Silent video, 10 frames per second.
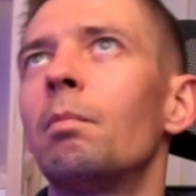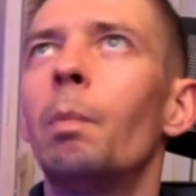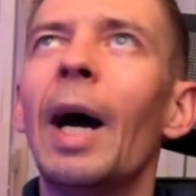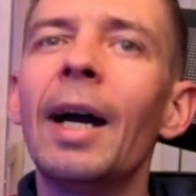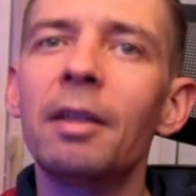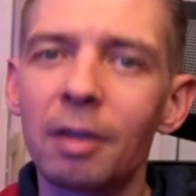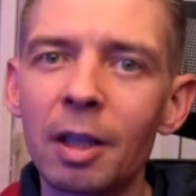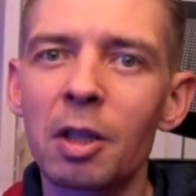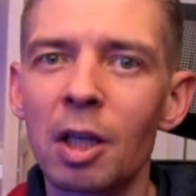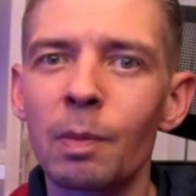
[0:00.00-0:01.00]
pine
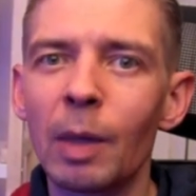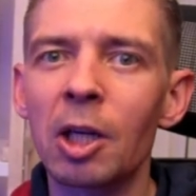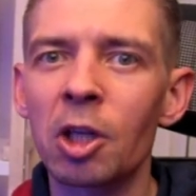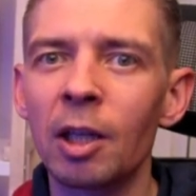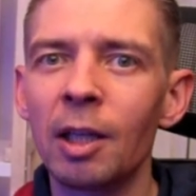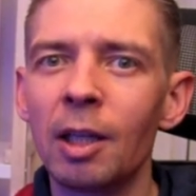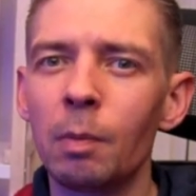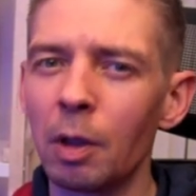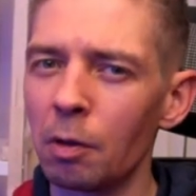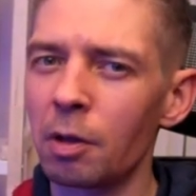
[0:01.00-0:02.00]
trees especially,
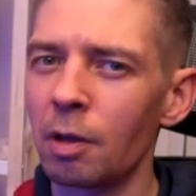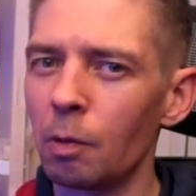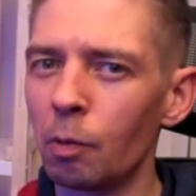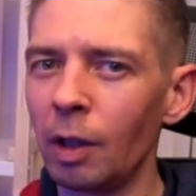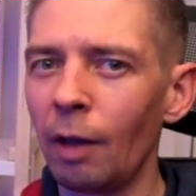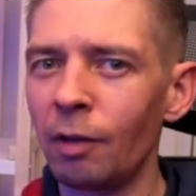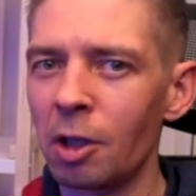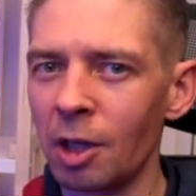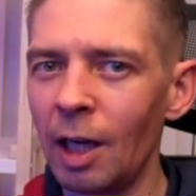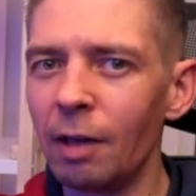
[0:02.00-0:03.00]
because what I've
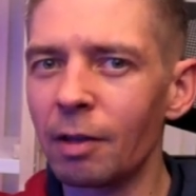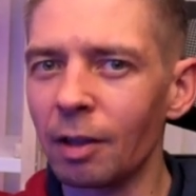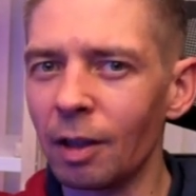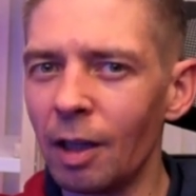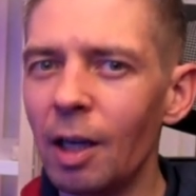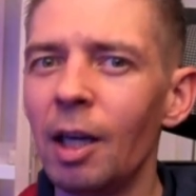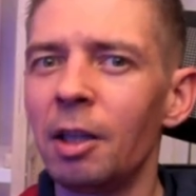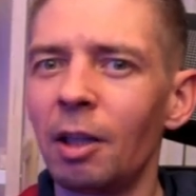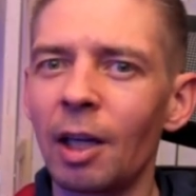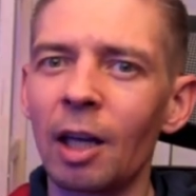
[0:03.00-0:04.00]
discovered,
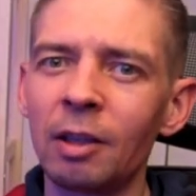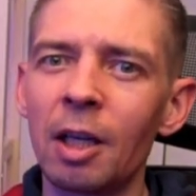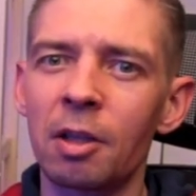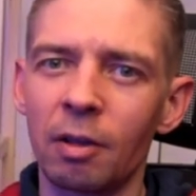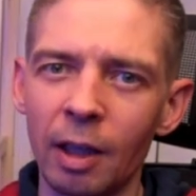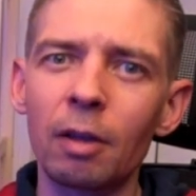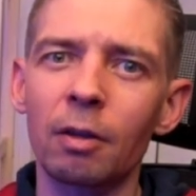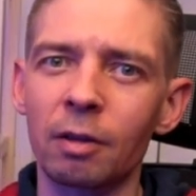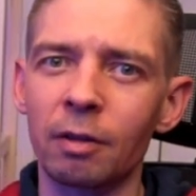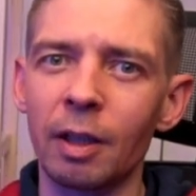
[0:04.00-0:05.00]
it recognizes
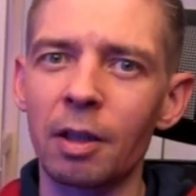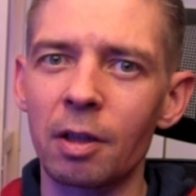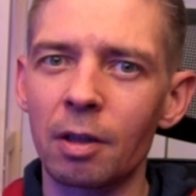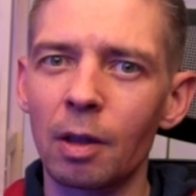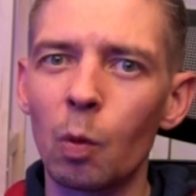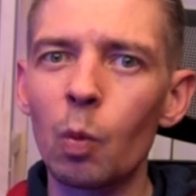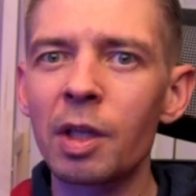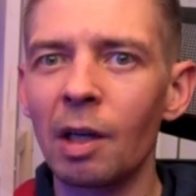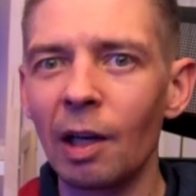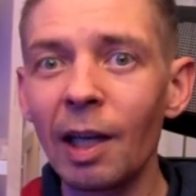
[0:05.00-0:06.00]
regular trees
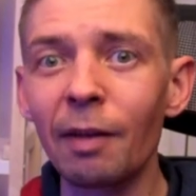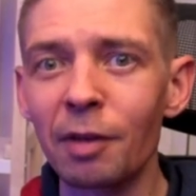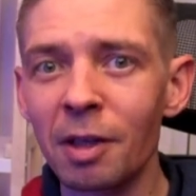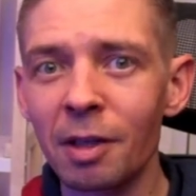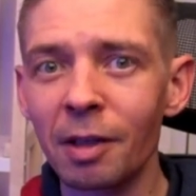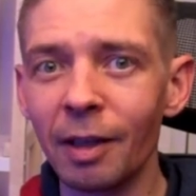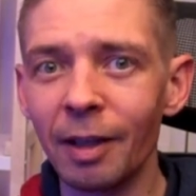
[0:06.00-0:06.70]
with the leaves,